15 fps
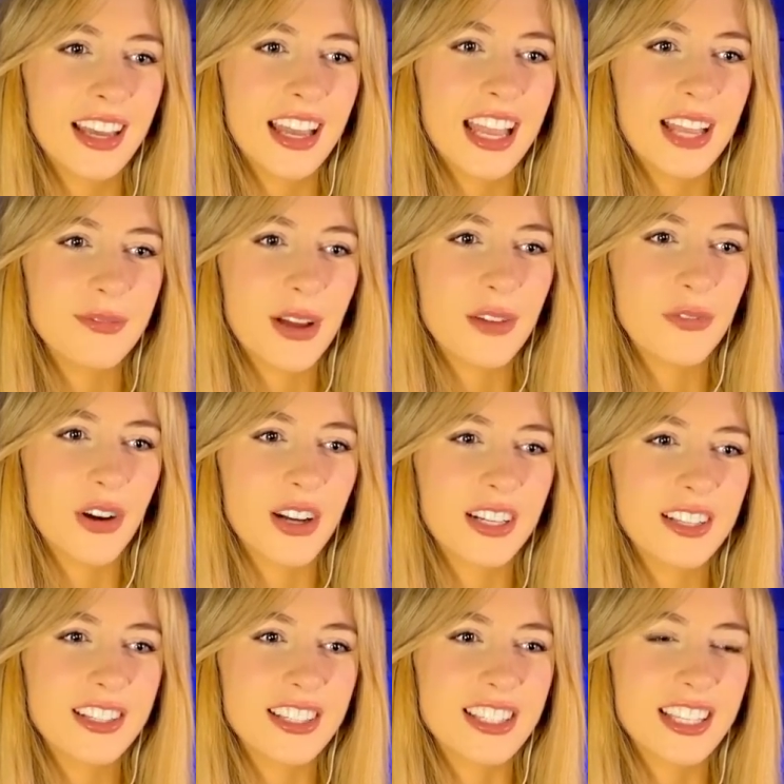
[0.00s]
my
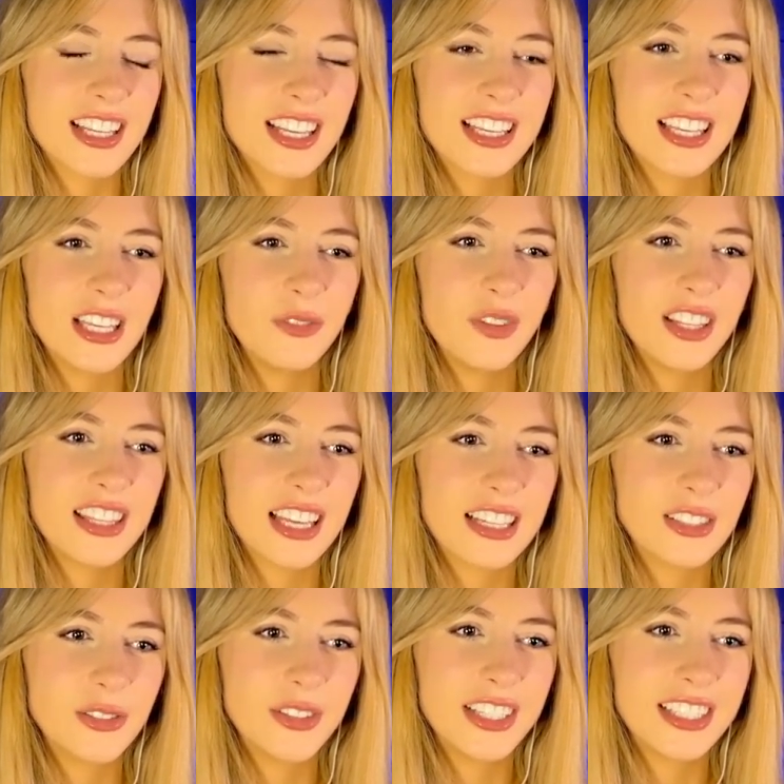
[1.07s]
opponent just keeping that
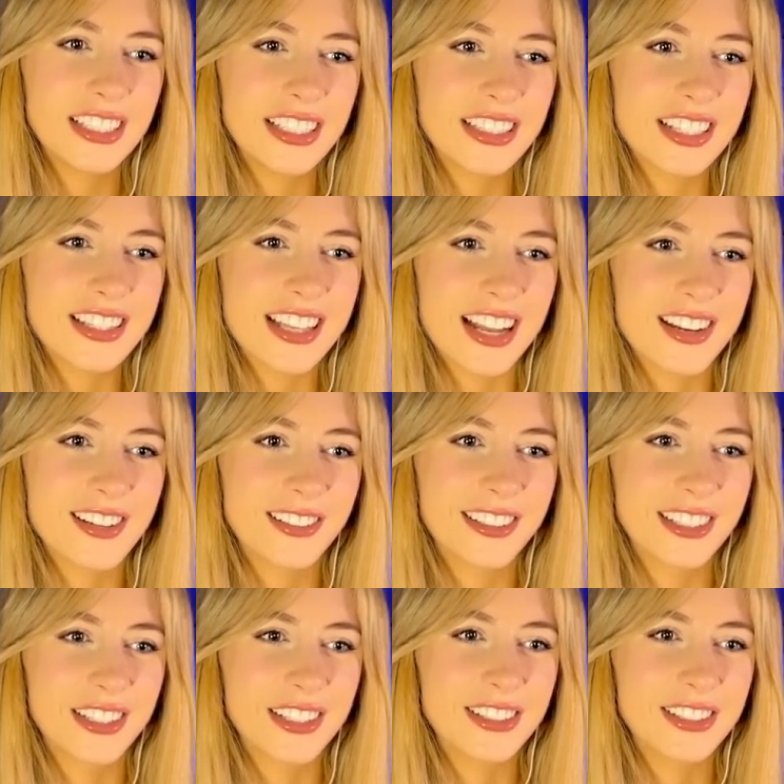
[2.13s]
queen in the center and